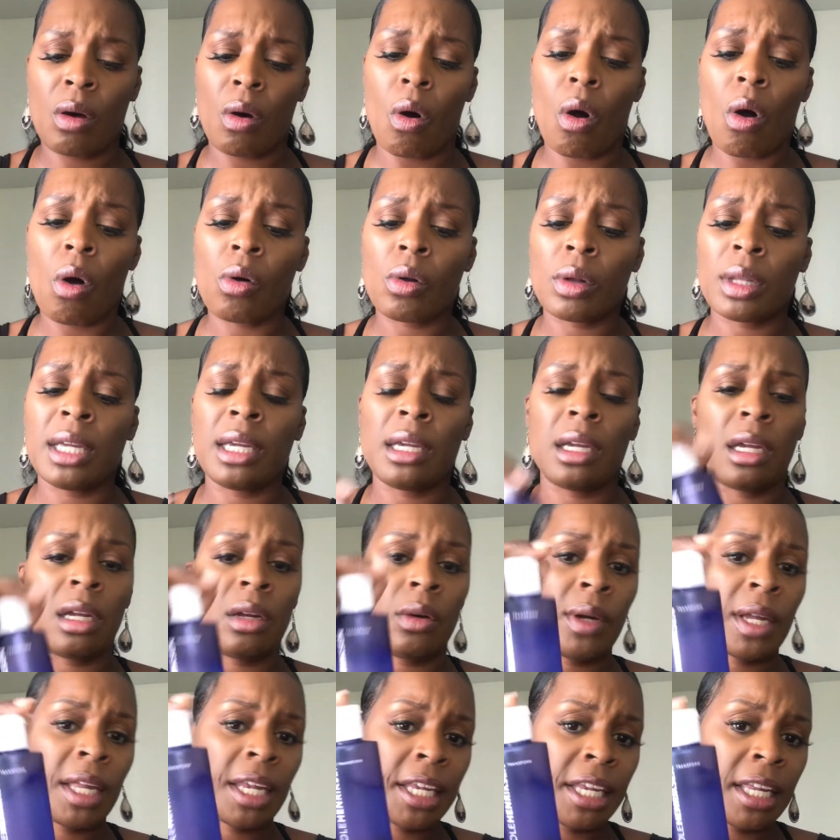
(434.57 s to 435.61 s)

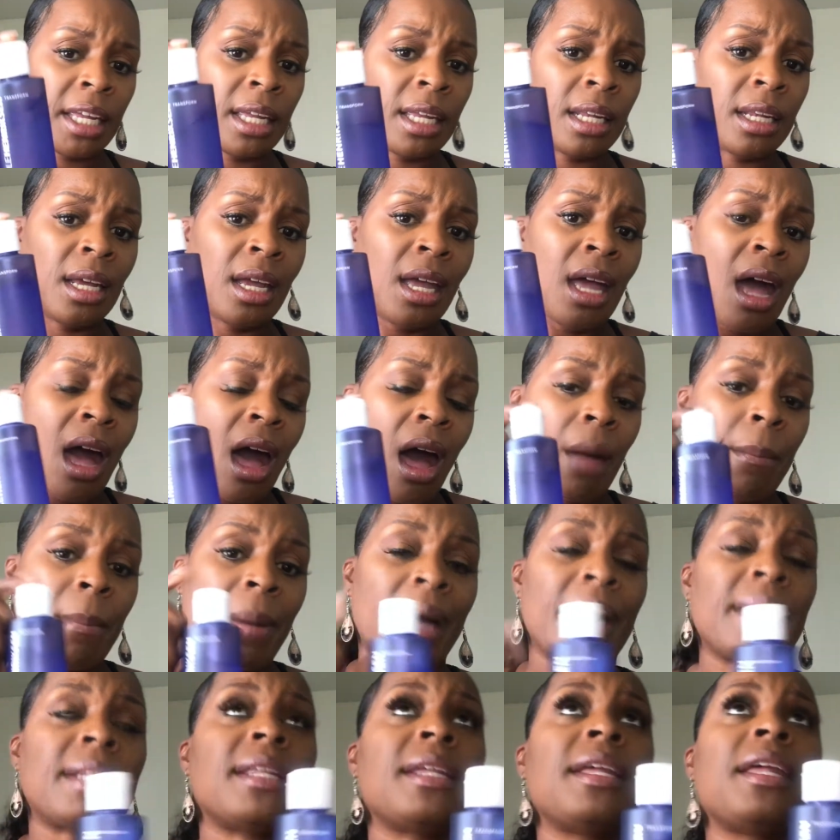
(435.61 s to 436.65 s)
OleHenriksen. I
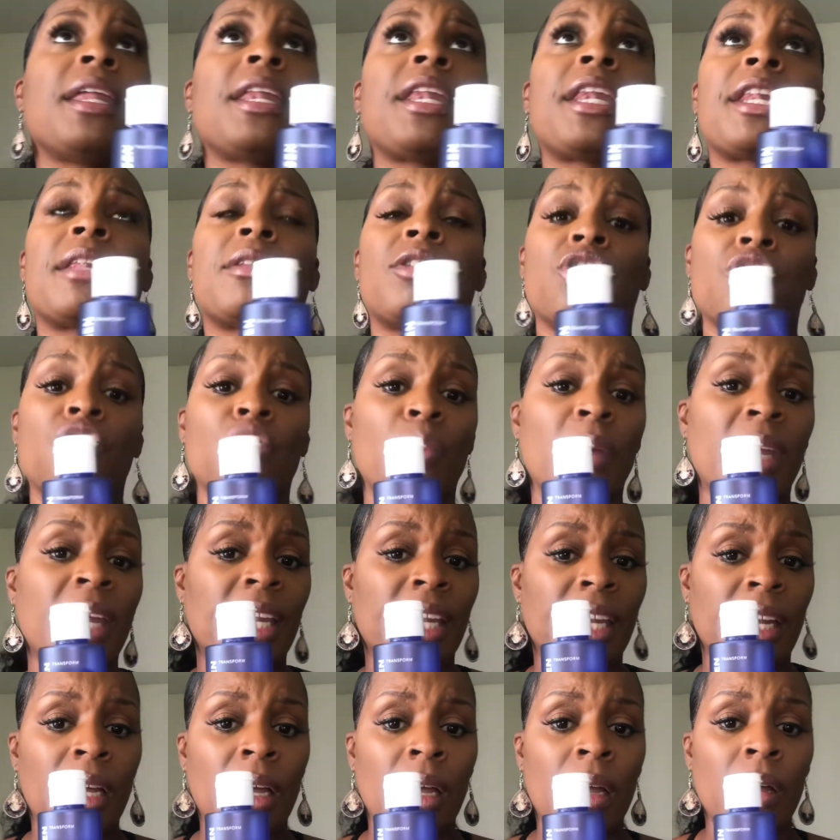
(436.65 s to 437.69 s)
bought this 2 weeks
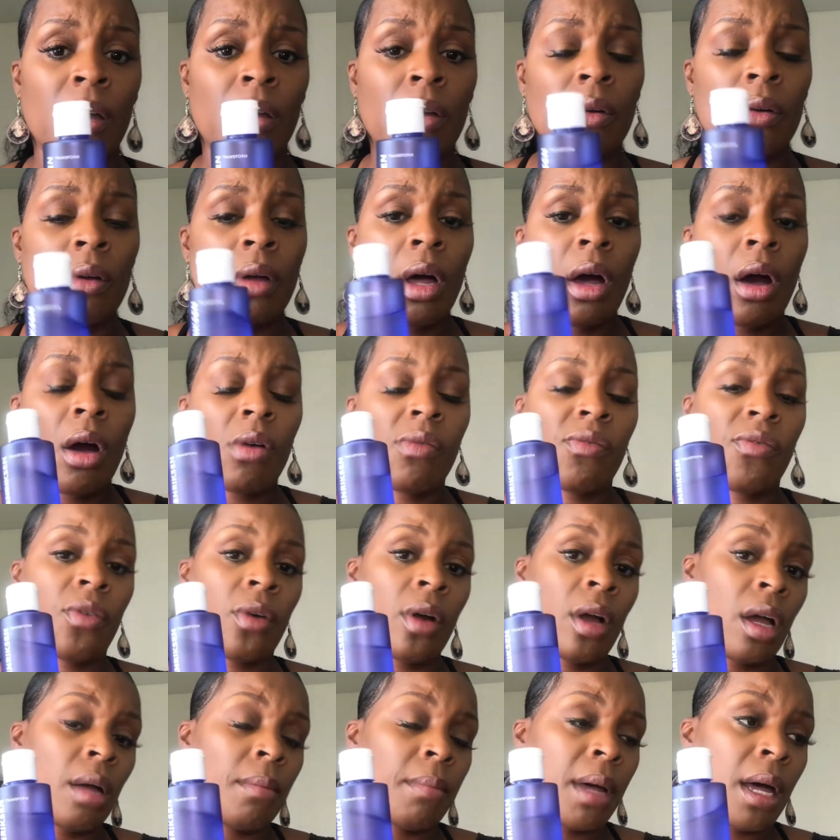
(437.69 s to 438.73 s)
ago
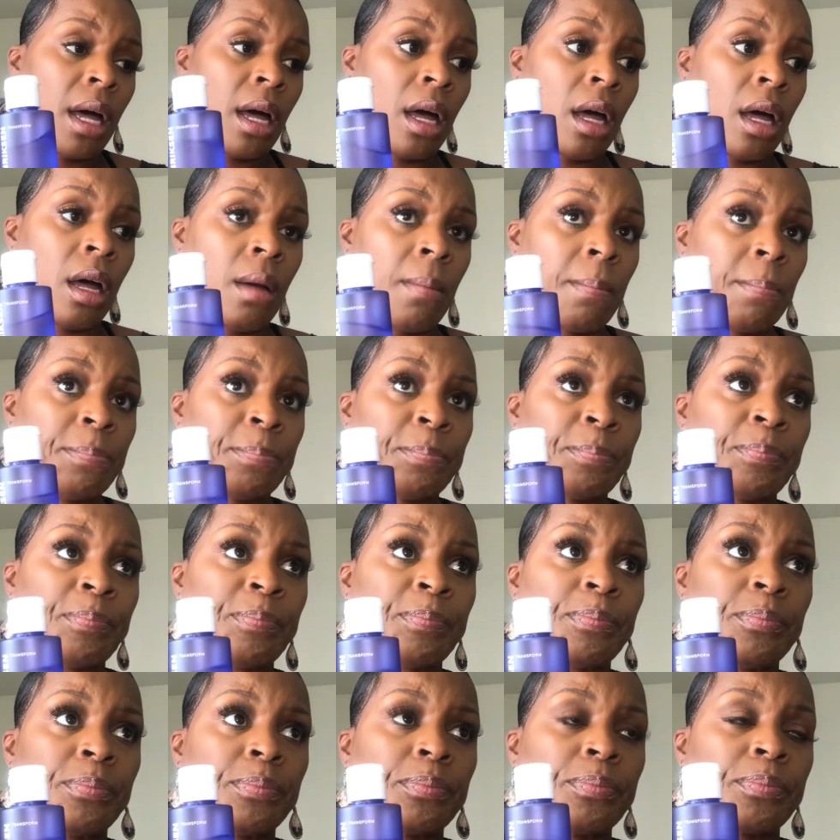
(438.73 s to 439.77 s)
from
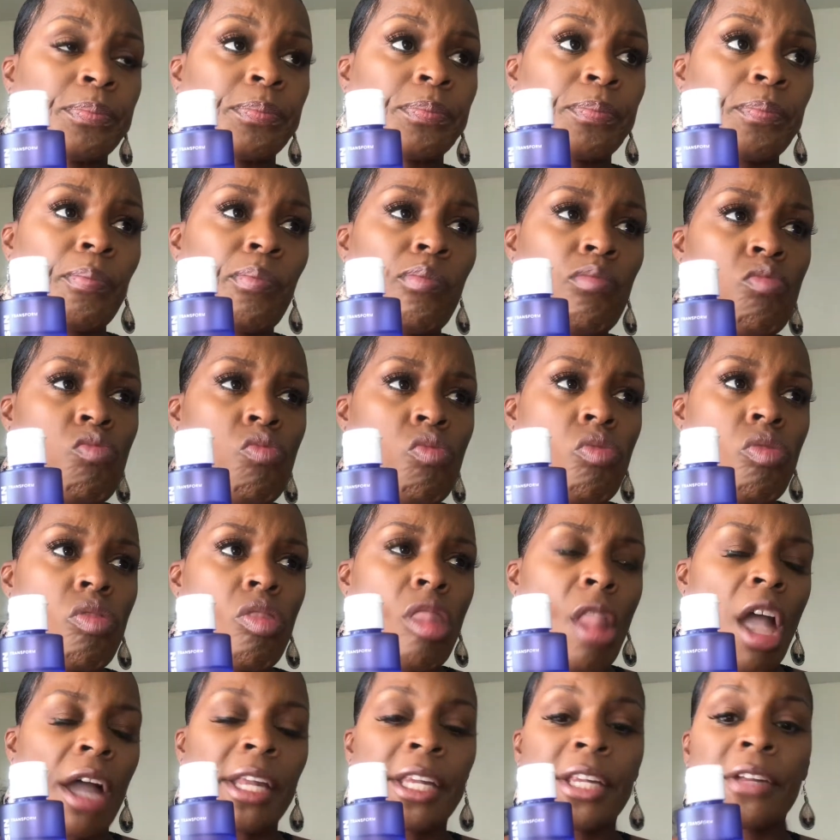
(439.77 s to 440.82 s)

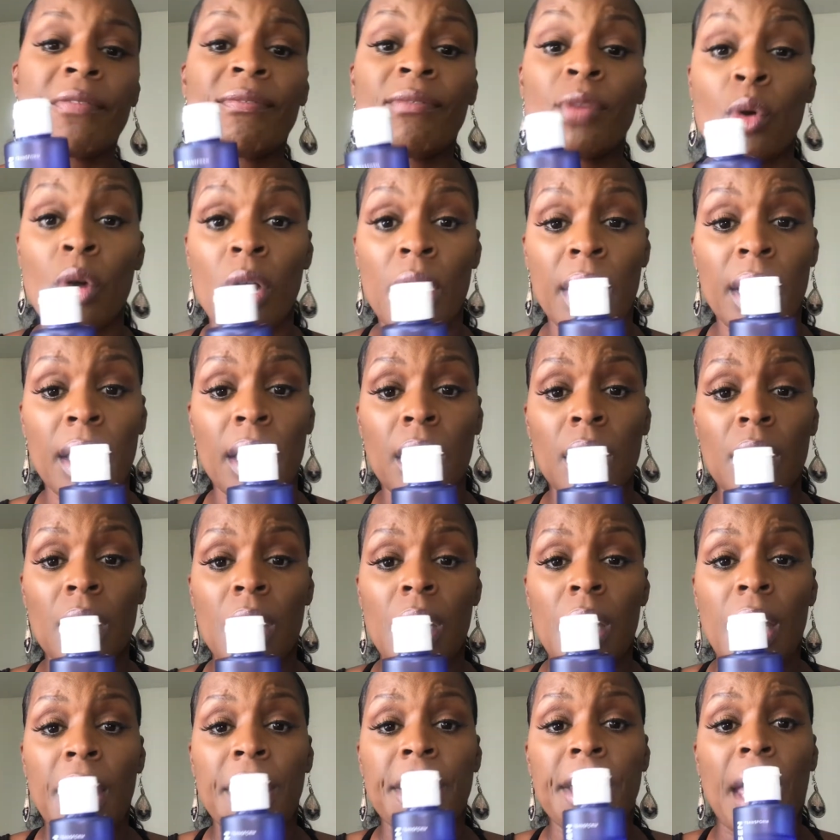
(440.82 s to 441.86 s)
Sephora.
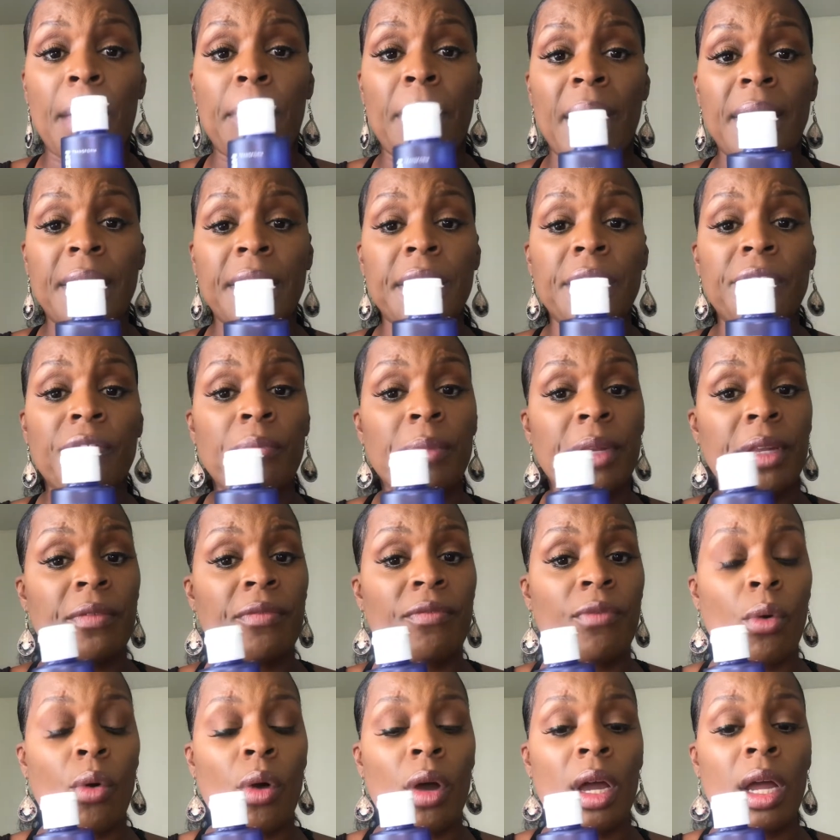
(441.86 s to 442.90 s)
So I bought this from
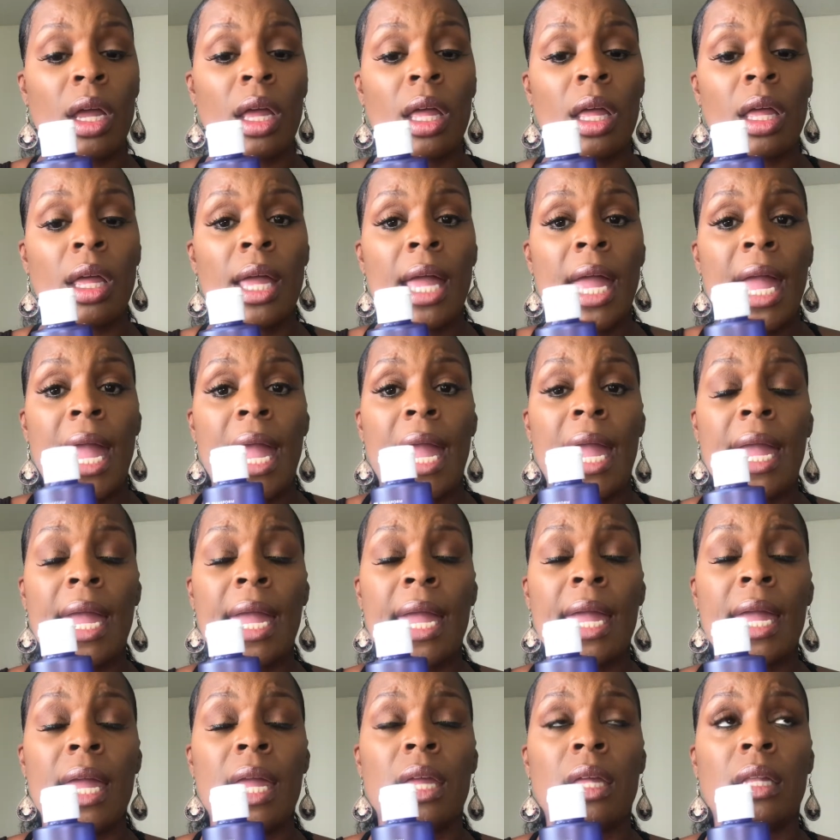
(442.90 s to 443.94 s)
Sephora,
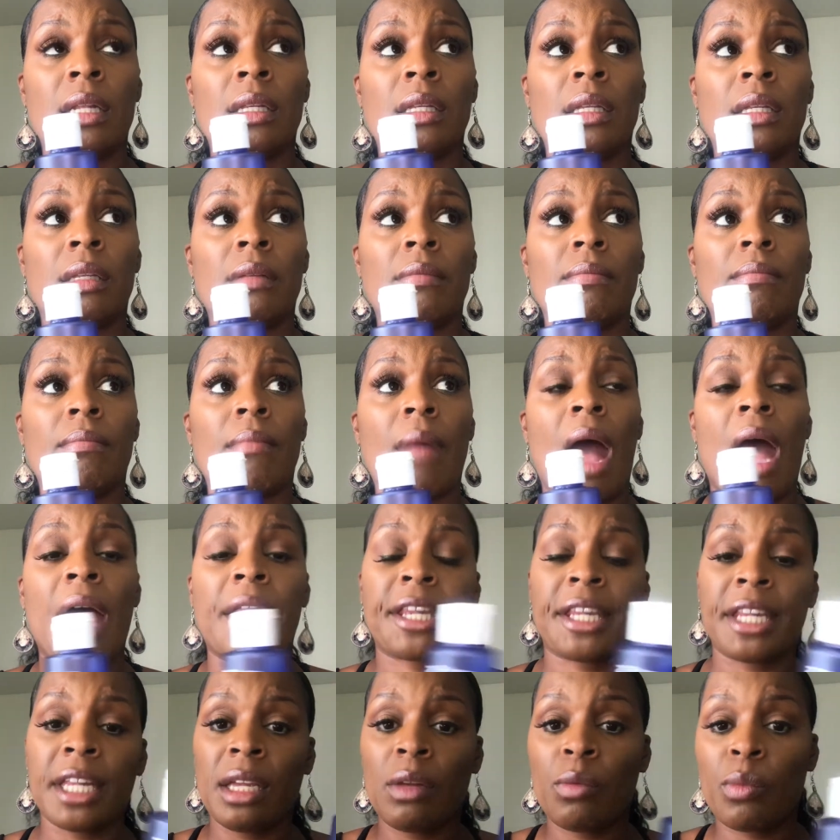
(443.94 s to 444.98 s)
and I
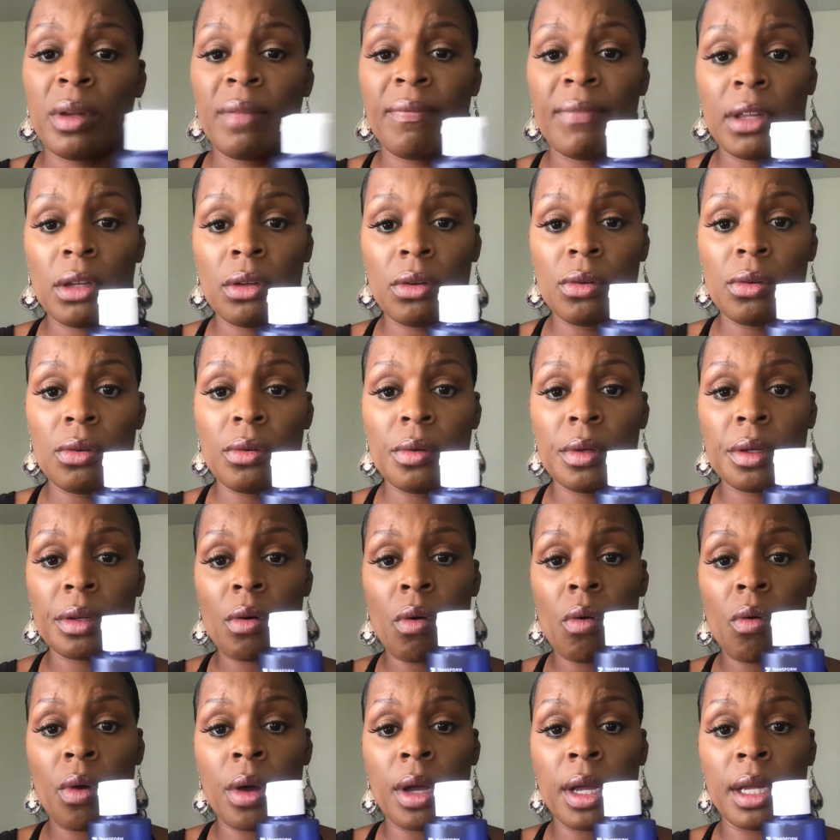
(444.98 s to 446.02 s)
seen reviews
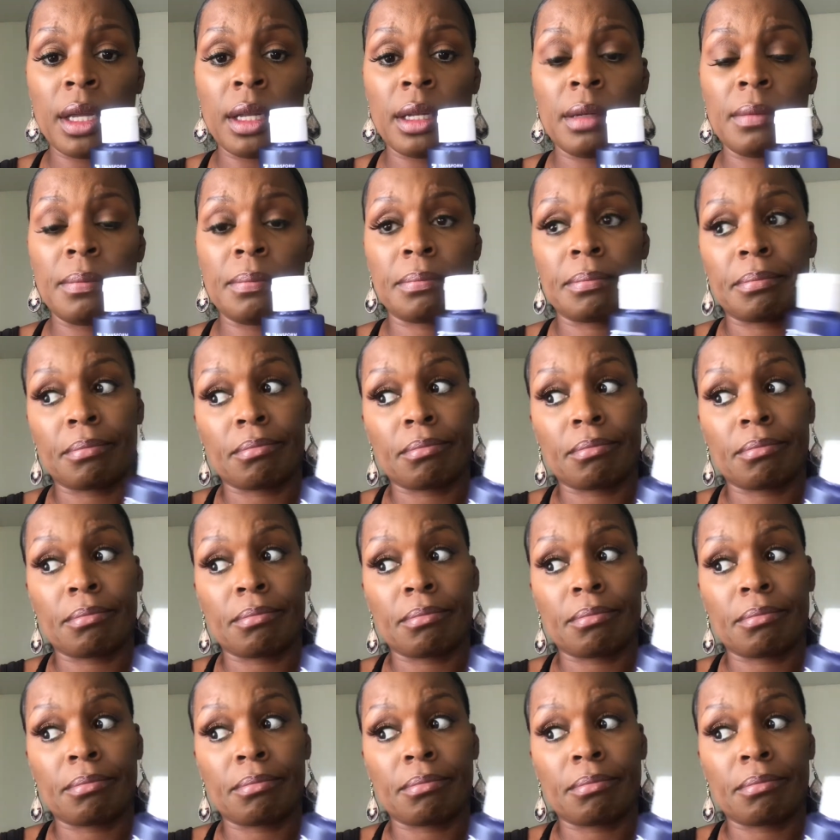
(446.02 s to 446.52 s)
on